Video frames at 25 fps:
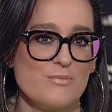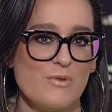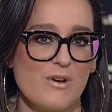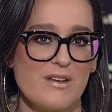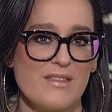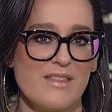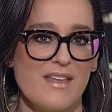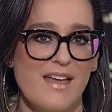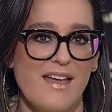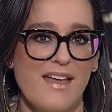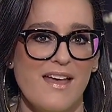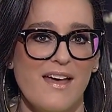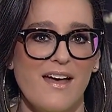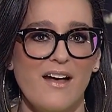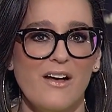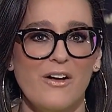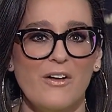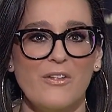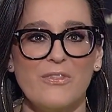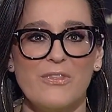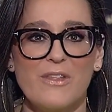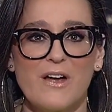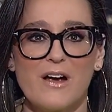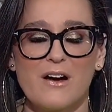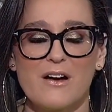where they
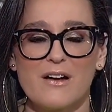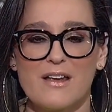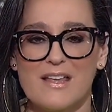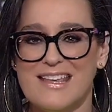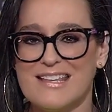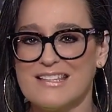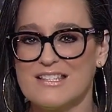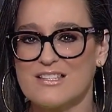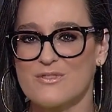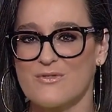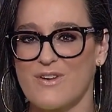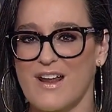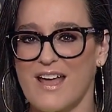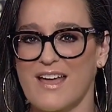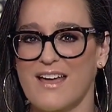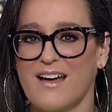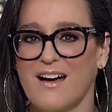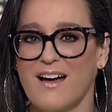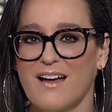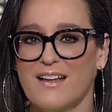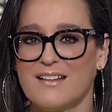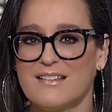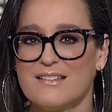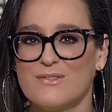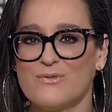held their Easter egg
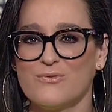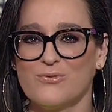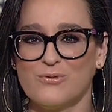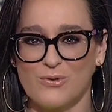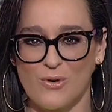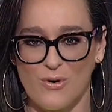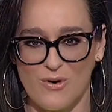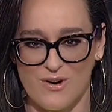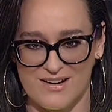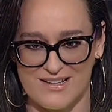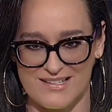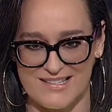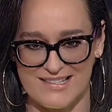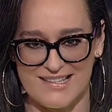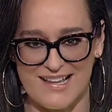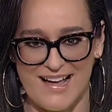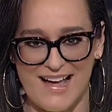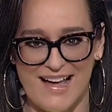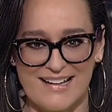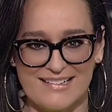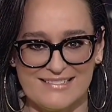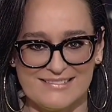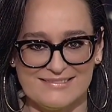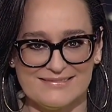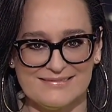hunt Florida
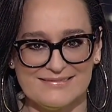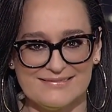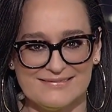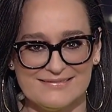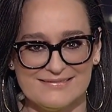style.